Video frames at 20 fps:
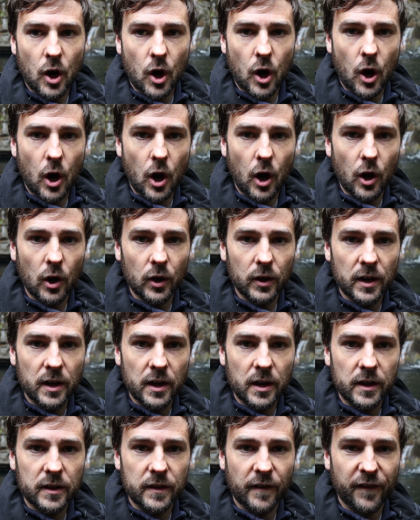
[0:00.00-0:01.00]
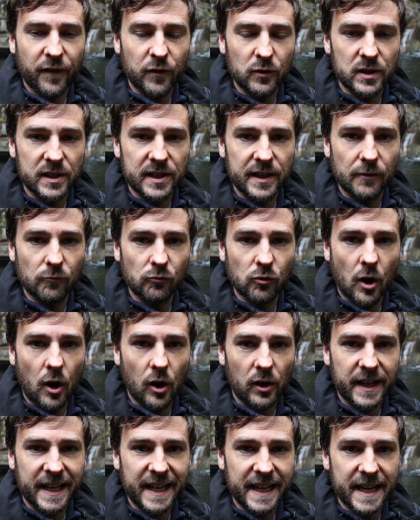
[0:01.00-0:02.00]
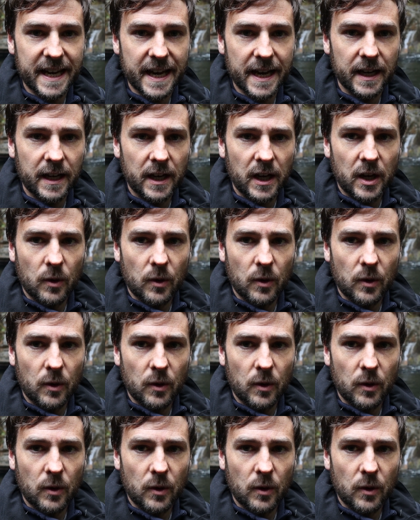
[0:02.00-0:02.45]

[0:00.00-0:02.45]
on the front of the rock here,